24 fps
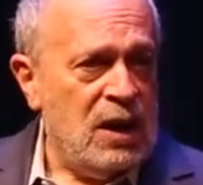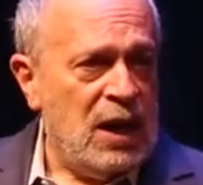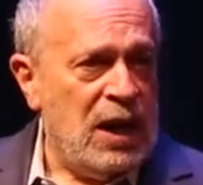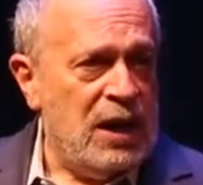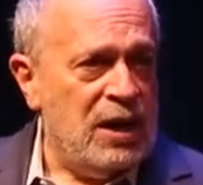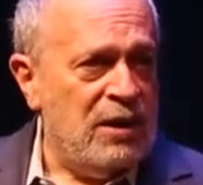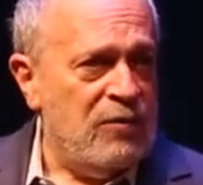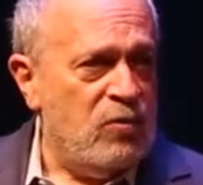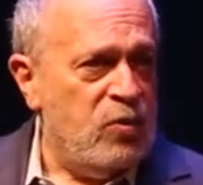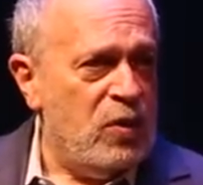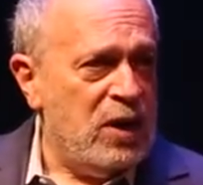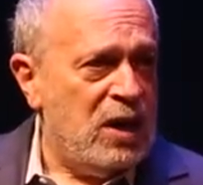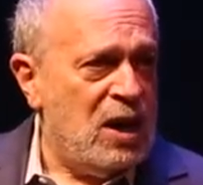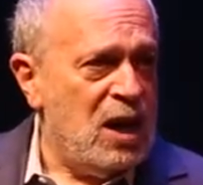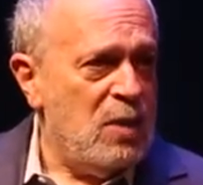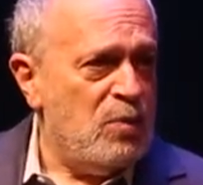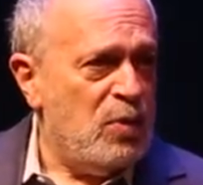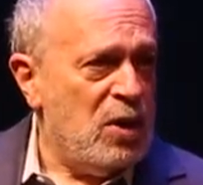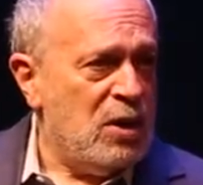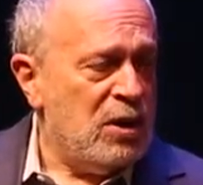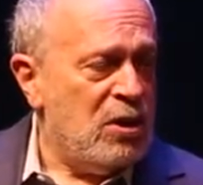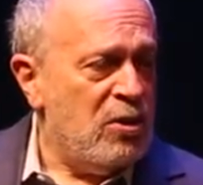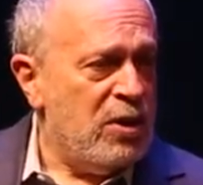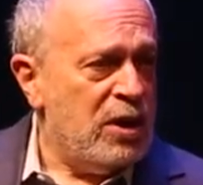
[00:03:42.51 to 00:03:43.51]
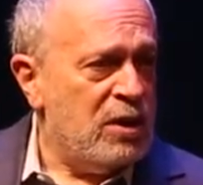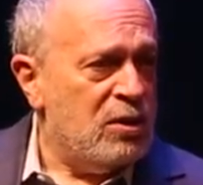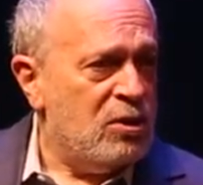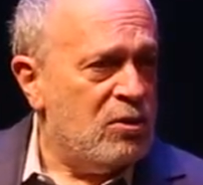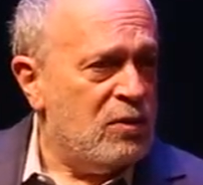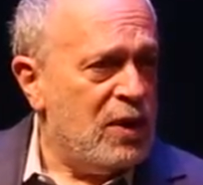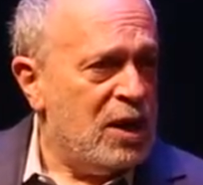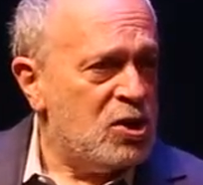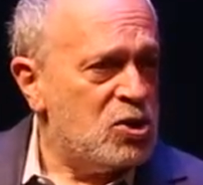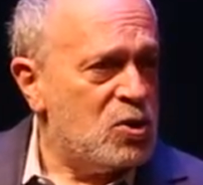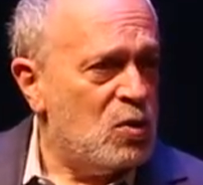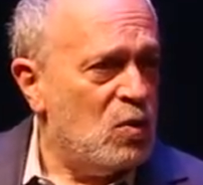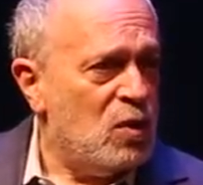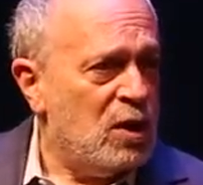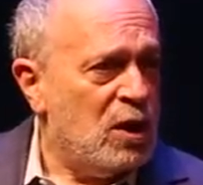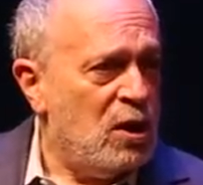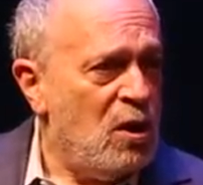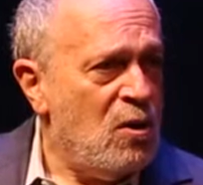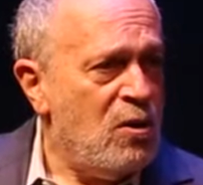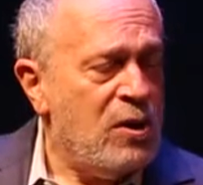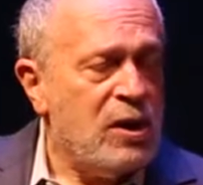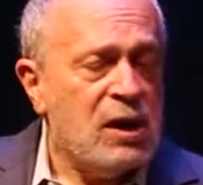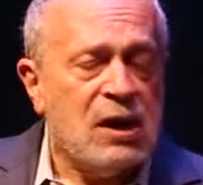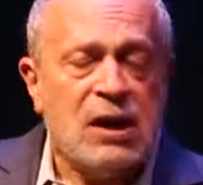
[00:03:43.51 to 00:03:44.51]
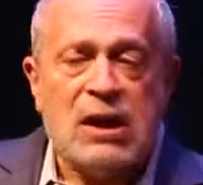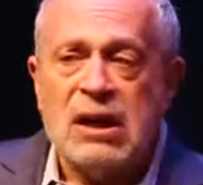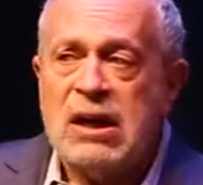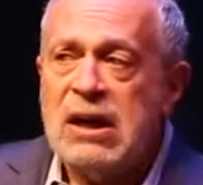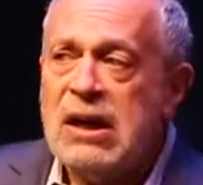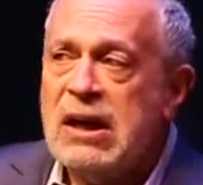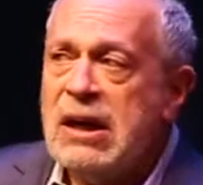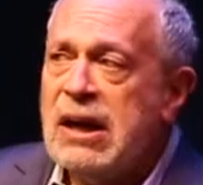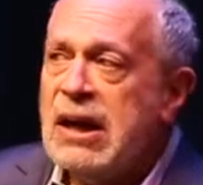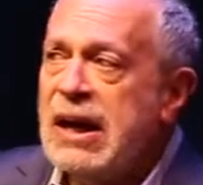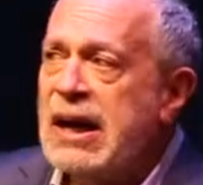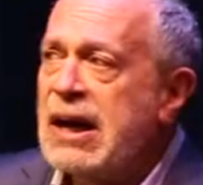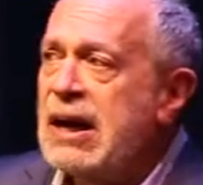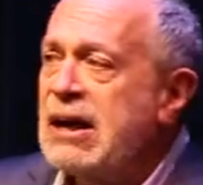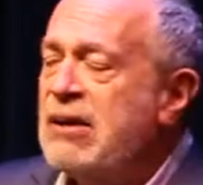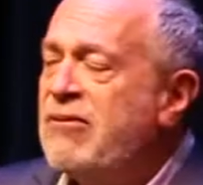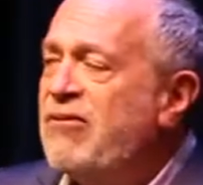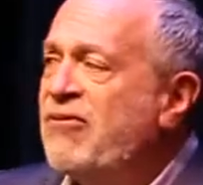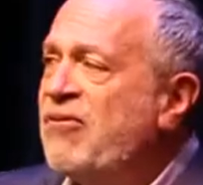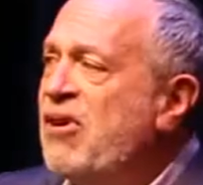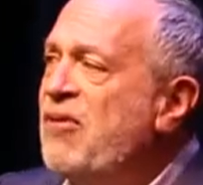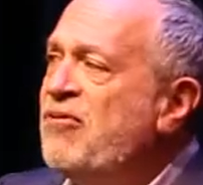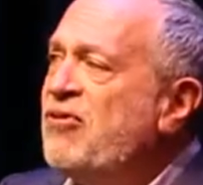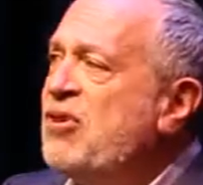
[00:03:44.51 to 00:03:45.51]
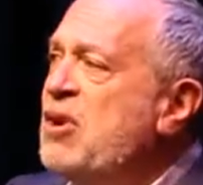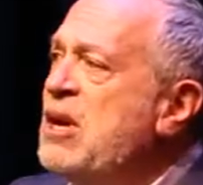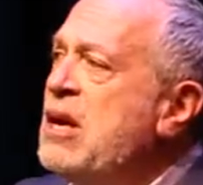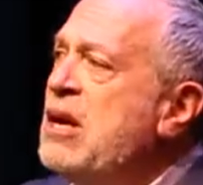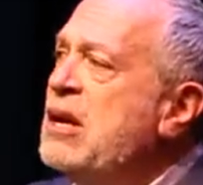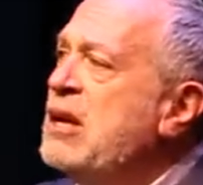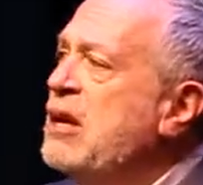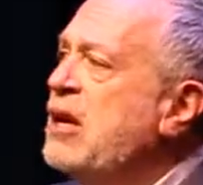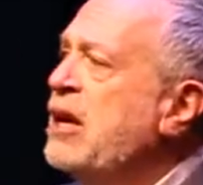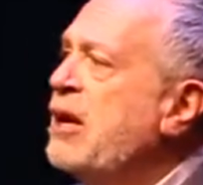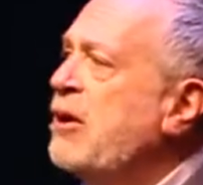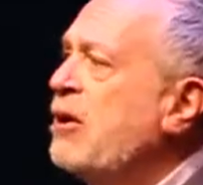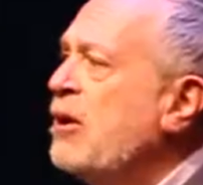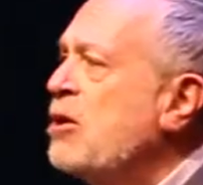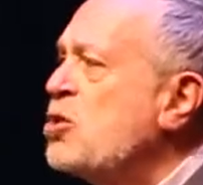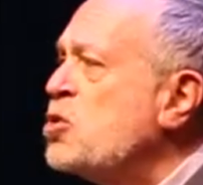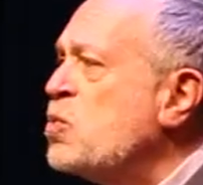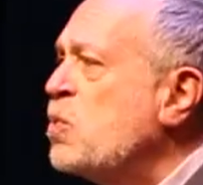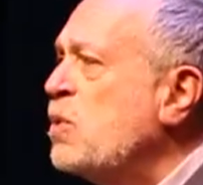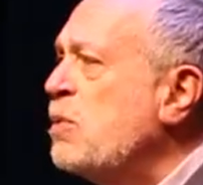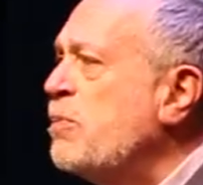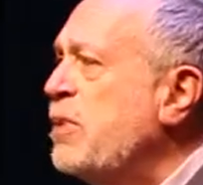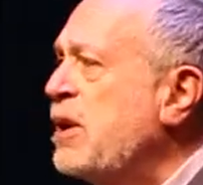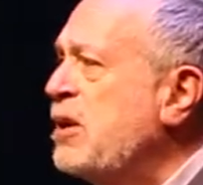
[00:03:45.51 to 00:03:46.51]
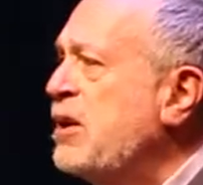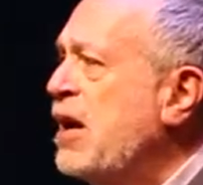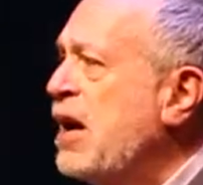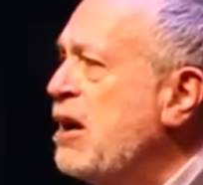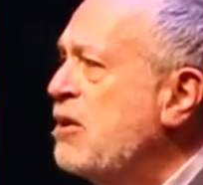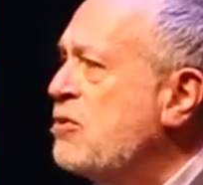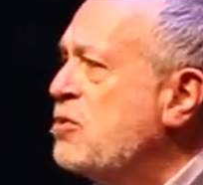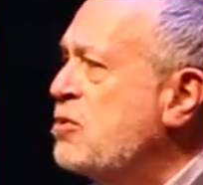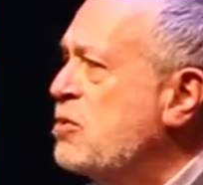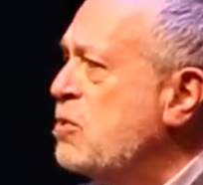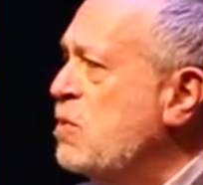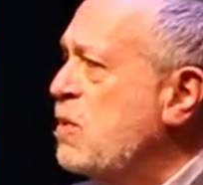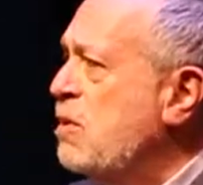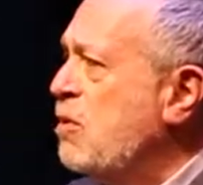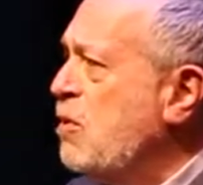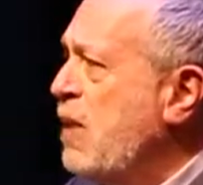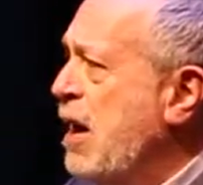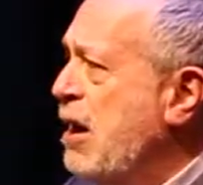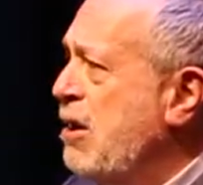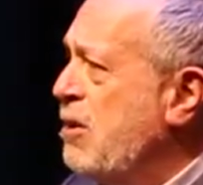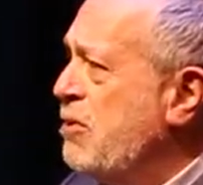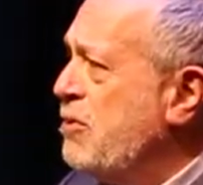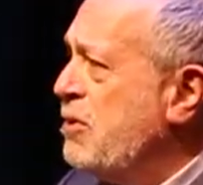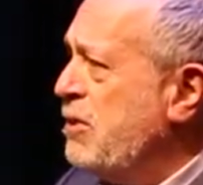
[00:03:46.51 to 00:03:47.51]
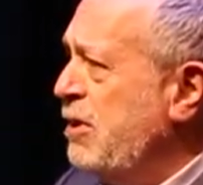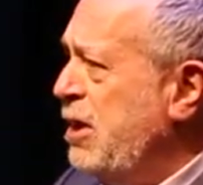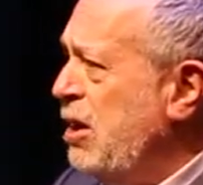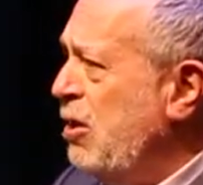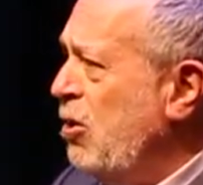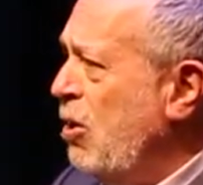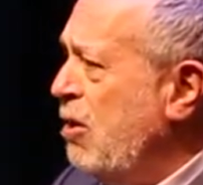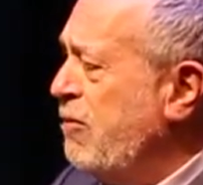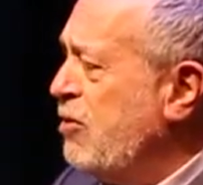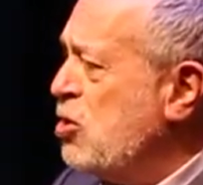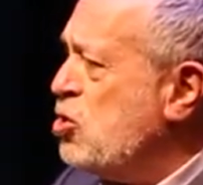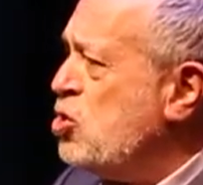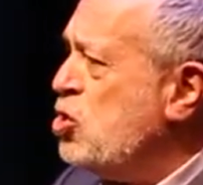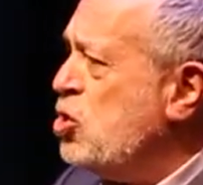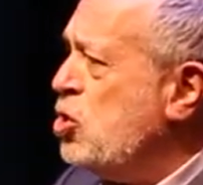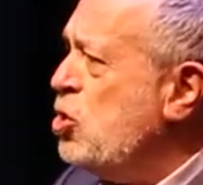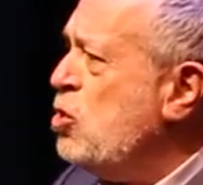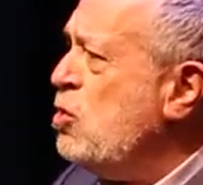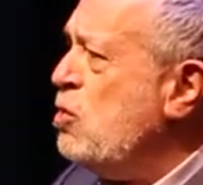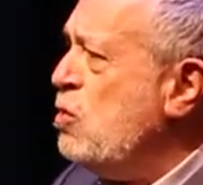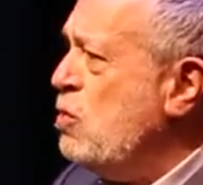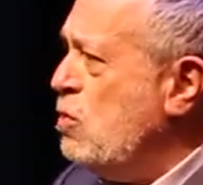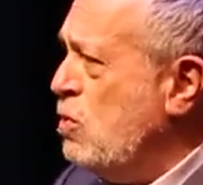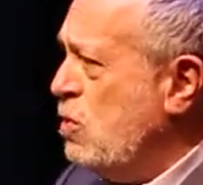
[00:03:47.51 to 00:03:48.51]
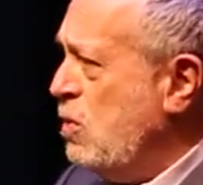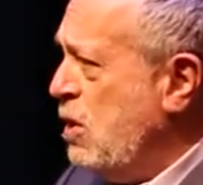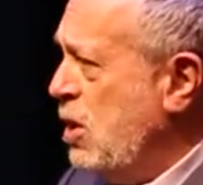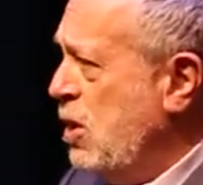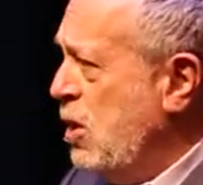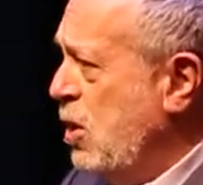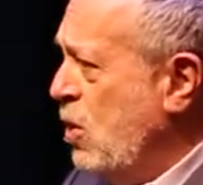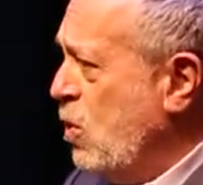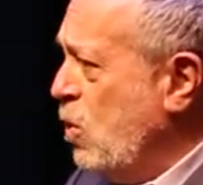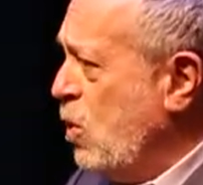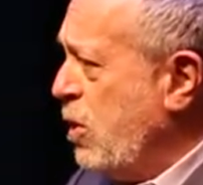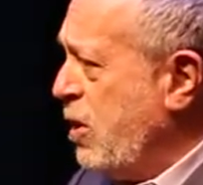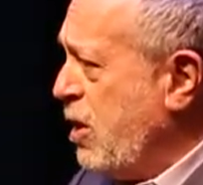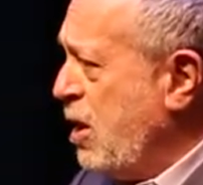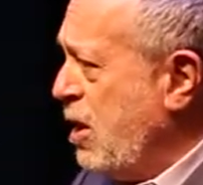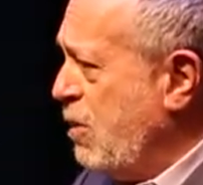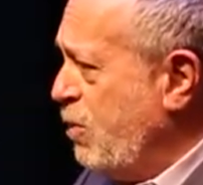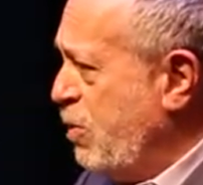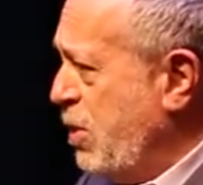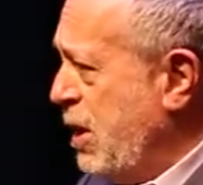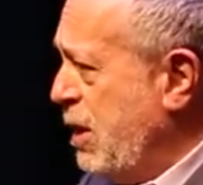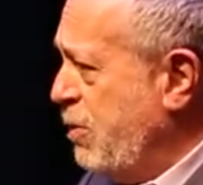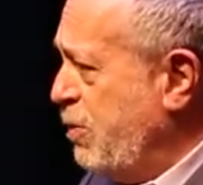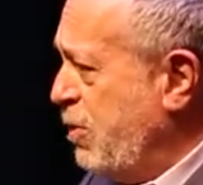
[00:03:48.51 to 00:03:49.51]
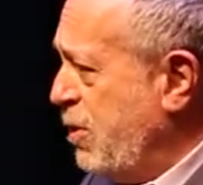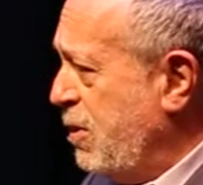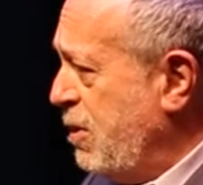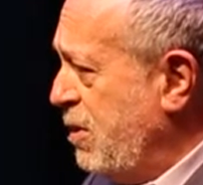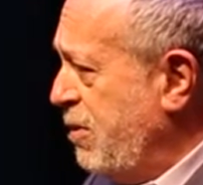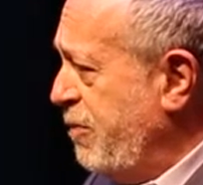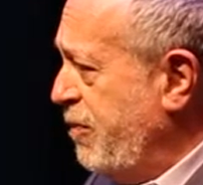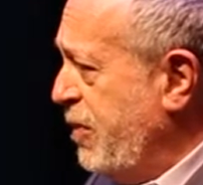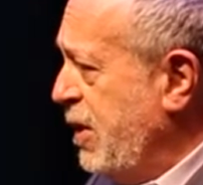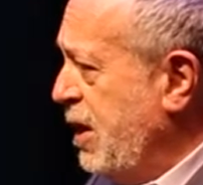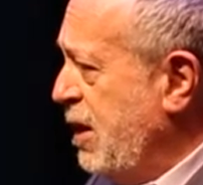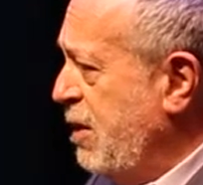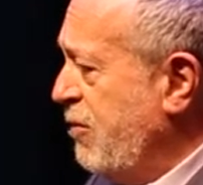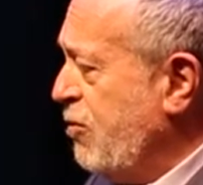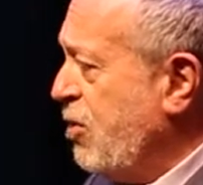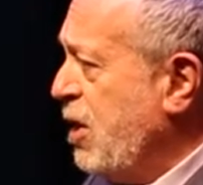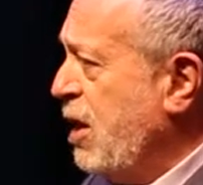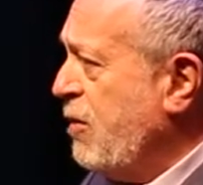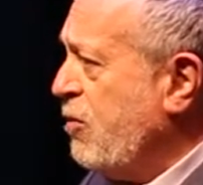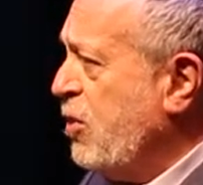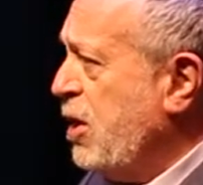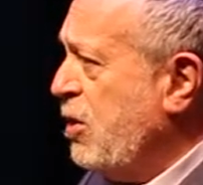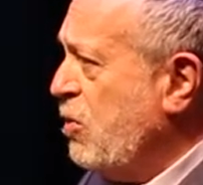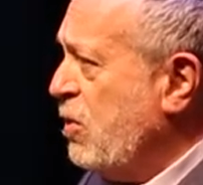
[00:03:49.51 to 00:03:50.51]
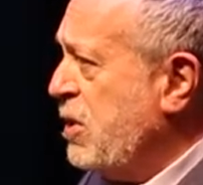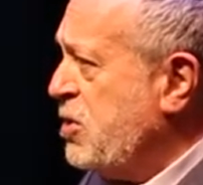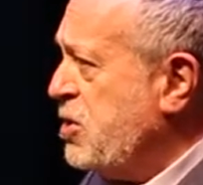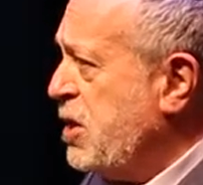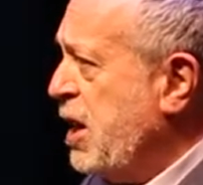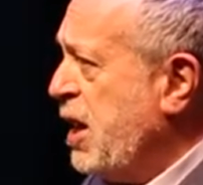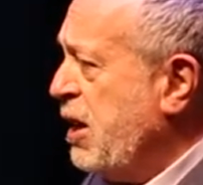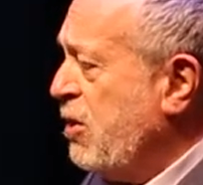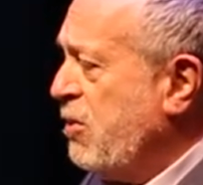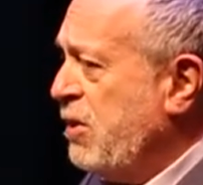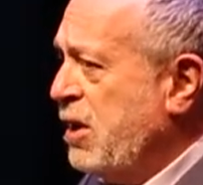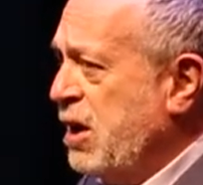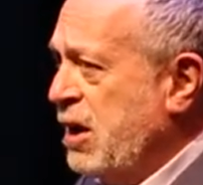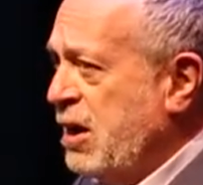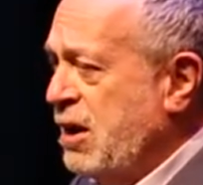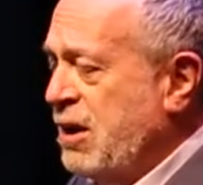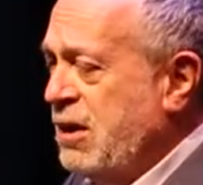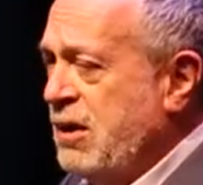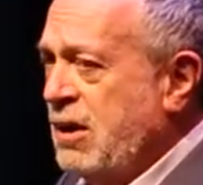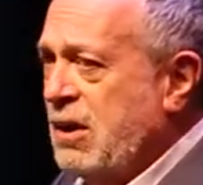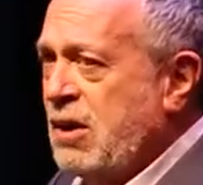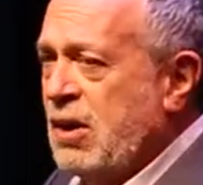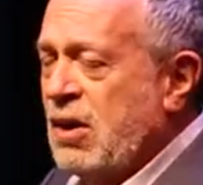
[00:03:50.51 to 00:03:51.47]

And if we keep on going in the direction we're going, in 15 years, we'll be down to around a little over 2 working people for every retiree.